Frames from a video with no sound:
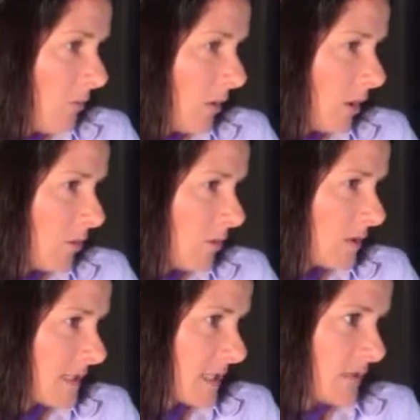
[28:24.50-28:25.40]
My
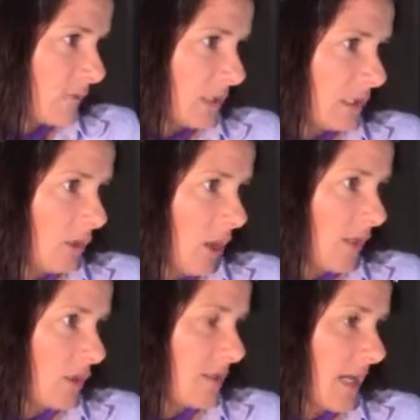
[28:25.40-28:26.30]
horse doesn't really like
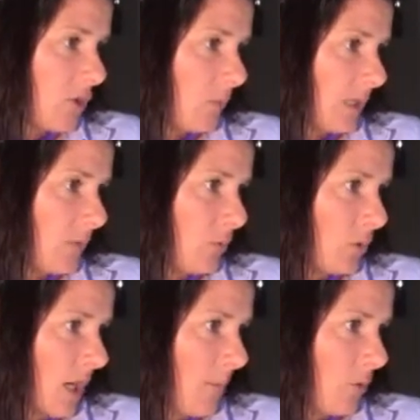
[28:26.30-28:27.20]
her saddle being
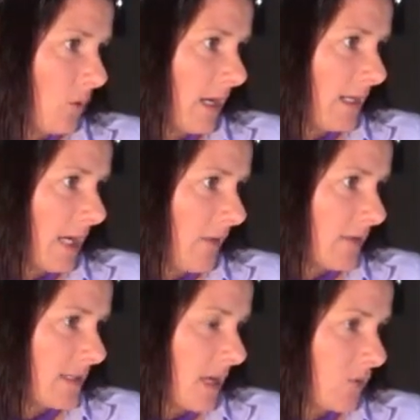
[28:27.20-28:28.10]
put up or any
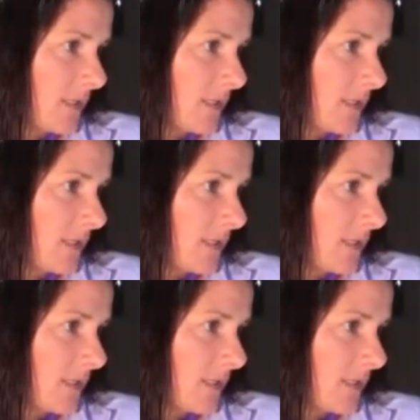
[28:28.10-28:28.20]
other saddle.